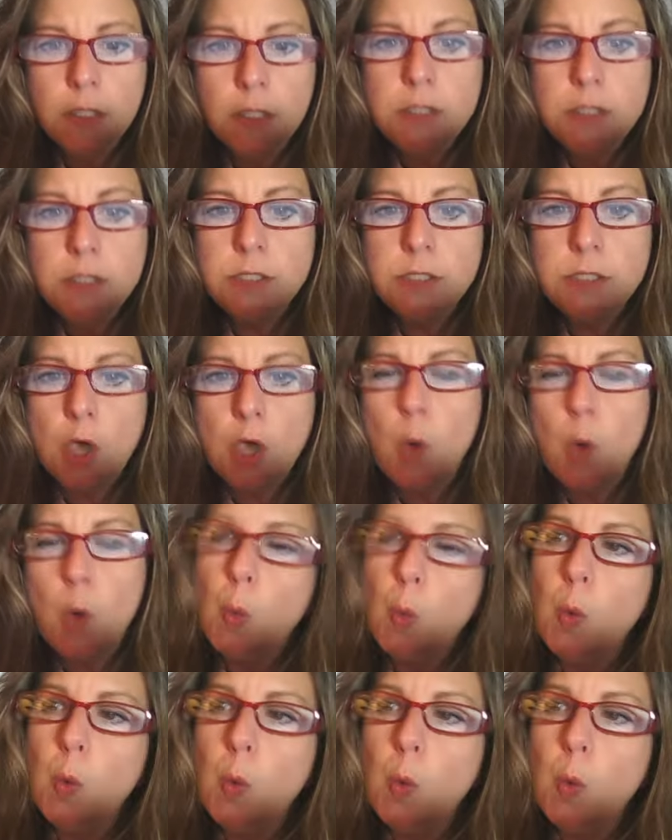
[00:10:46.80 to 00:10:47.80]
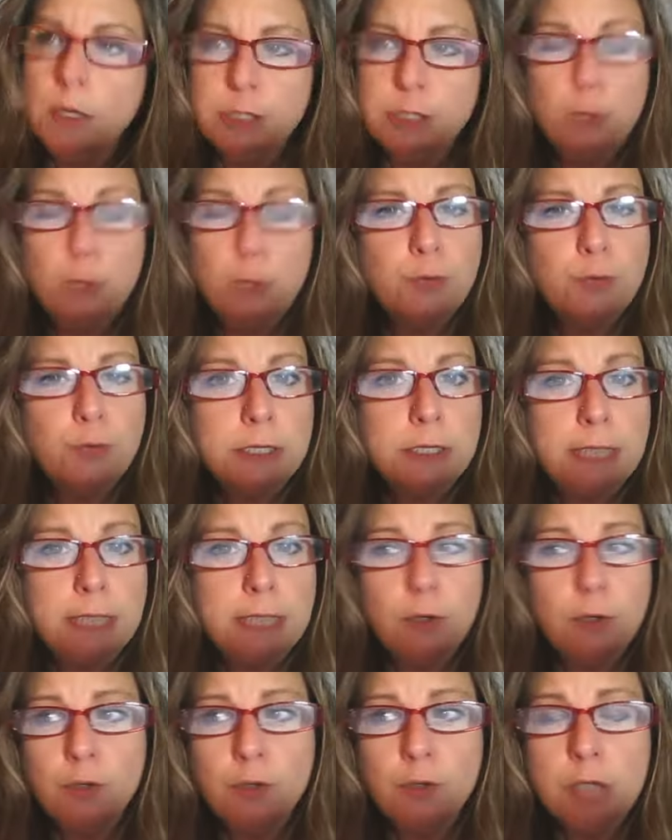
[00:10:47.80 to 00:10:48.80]
So once you print out
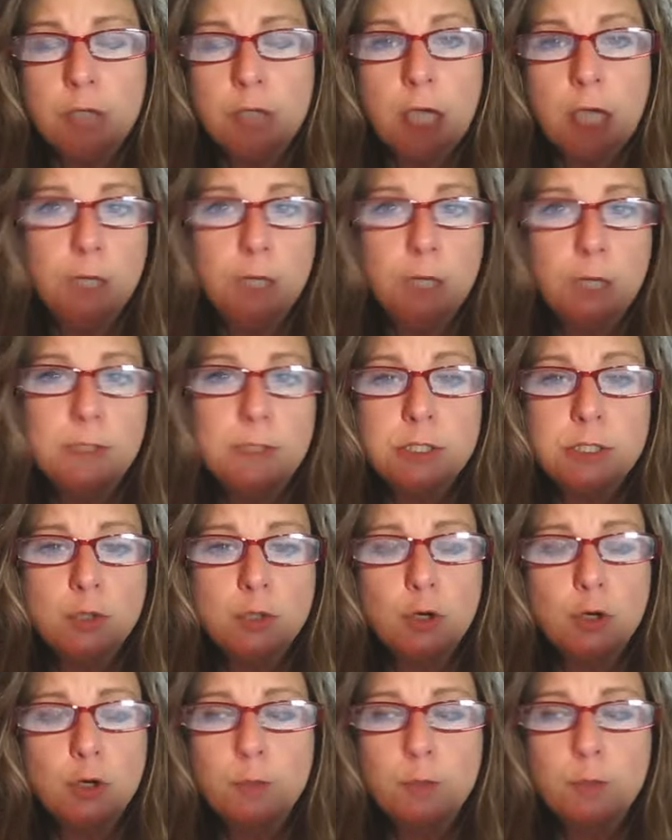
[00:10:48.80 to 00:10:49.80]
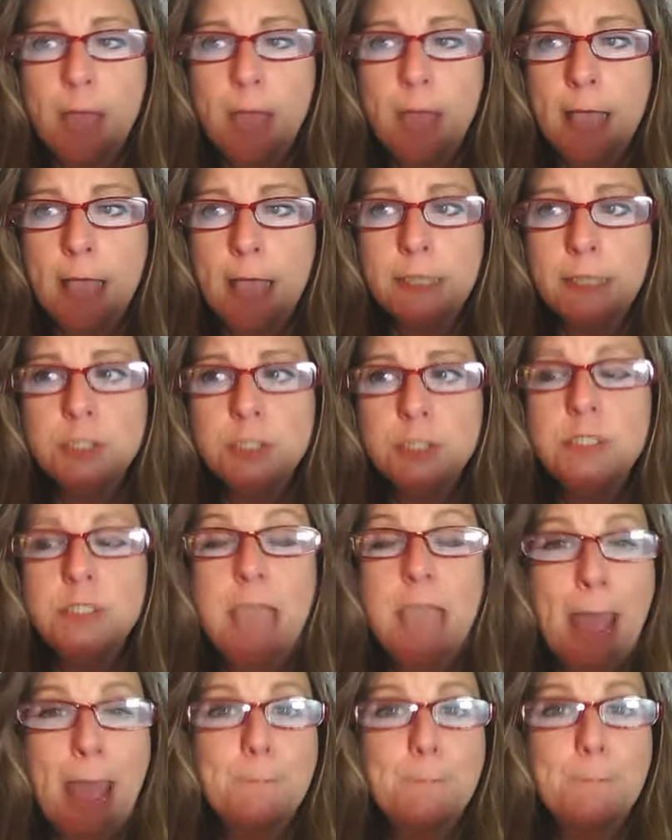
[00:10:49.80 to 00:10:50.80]
your document starter package,
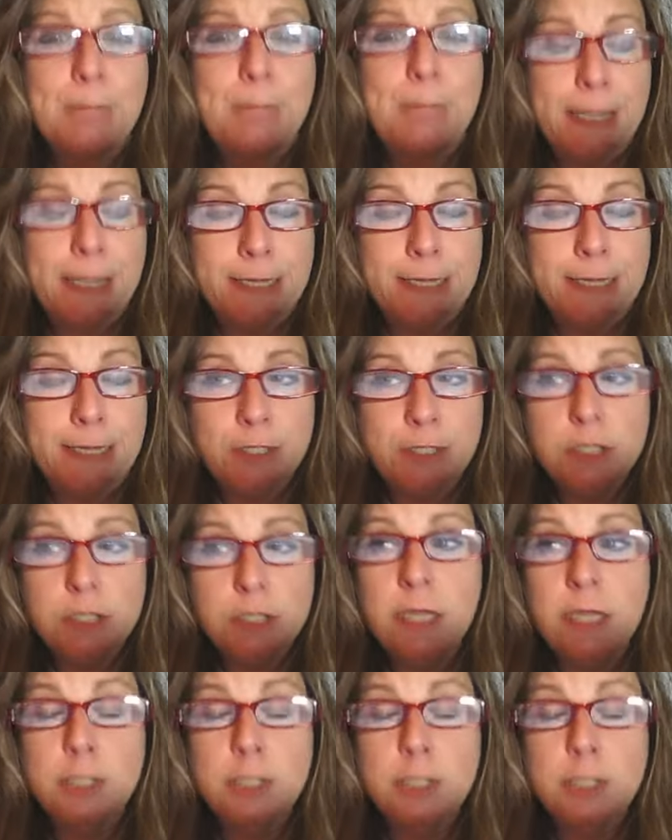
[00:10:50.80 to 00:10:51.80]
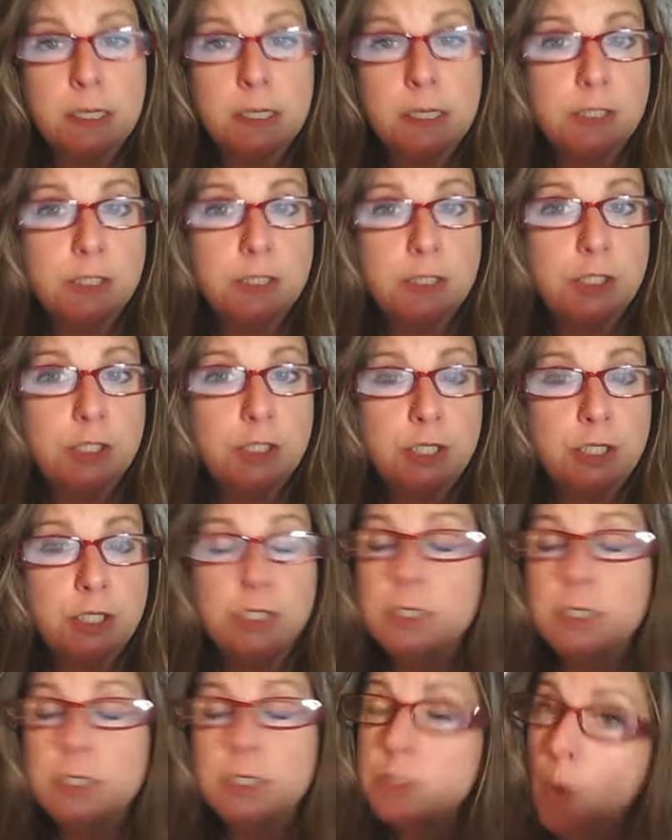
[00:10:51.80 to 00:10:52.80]
that page, that checklist cheat sheet is
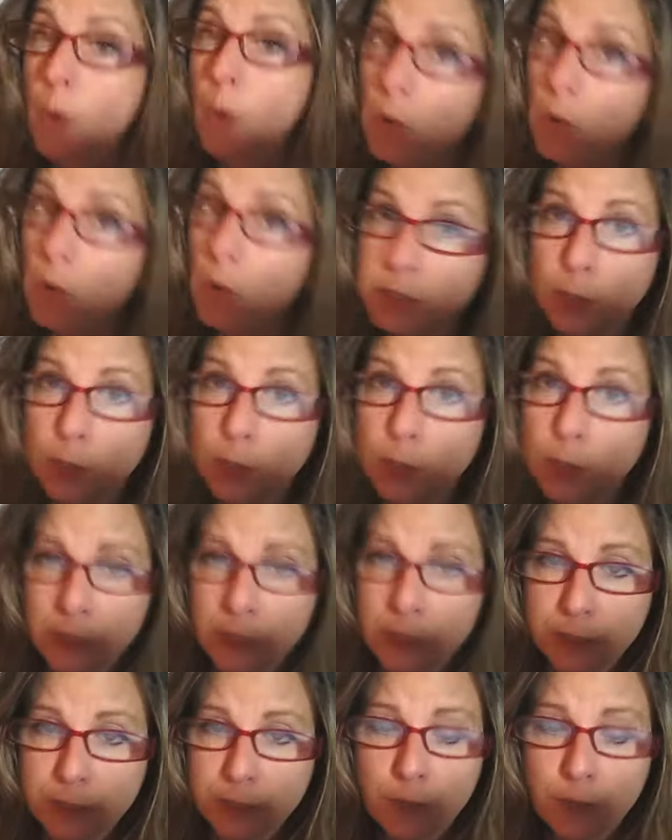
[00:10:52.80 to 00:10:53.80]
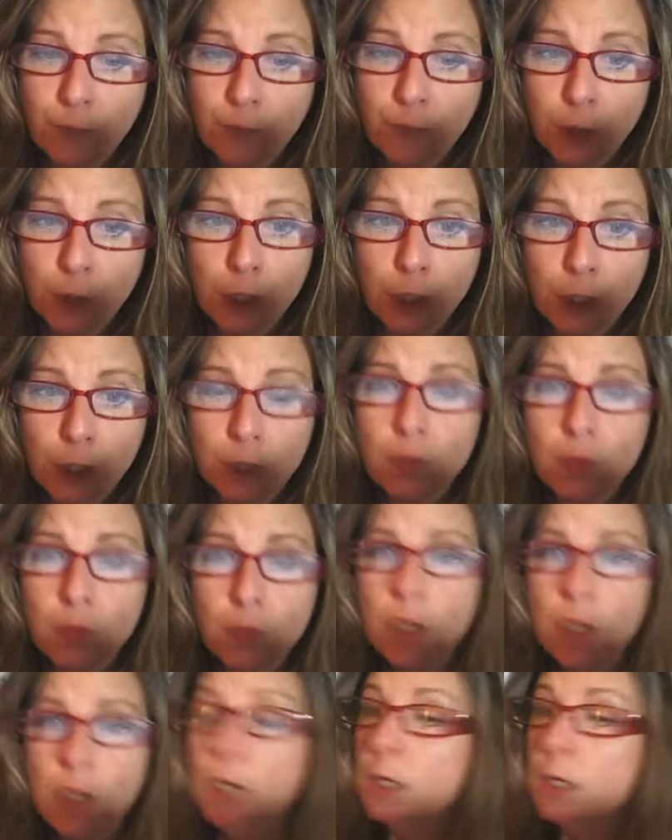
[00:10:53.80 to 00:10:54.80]
also printable for you.
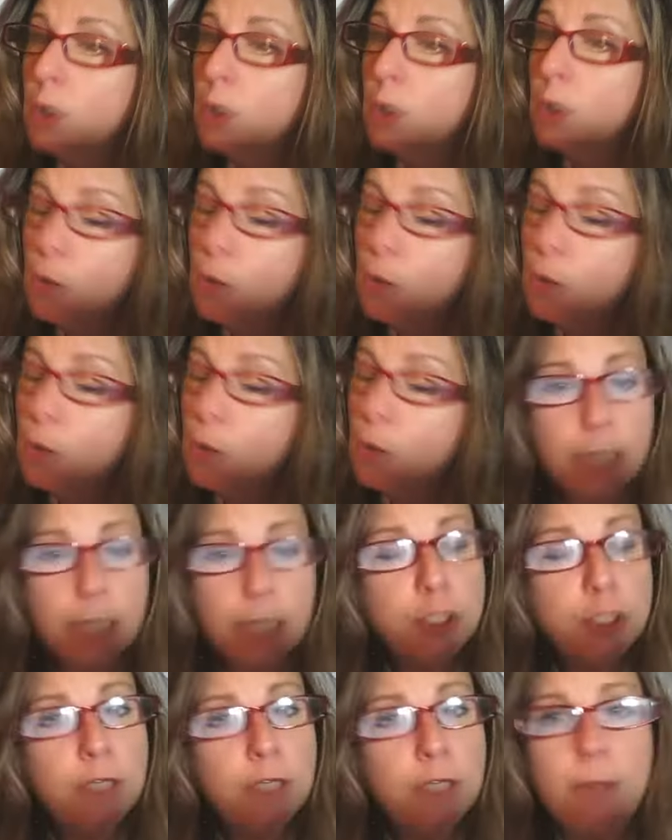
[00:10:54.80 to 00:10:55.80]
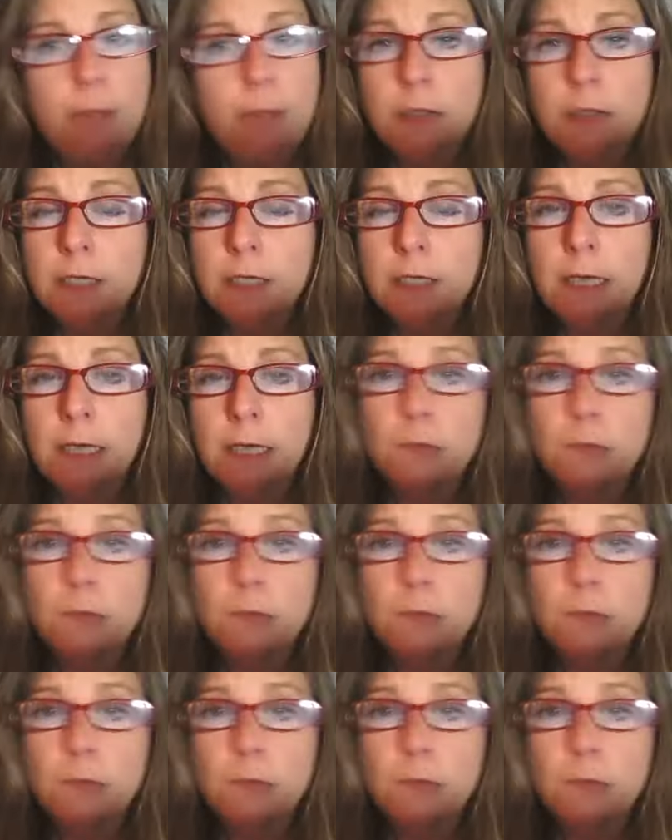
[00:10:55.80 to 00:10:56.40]
Go get that Gmail account.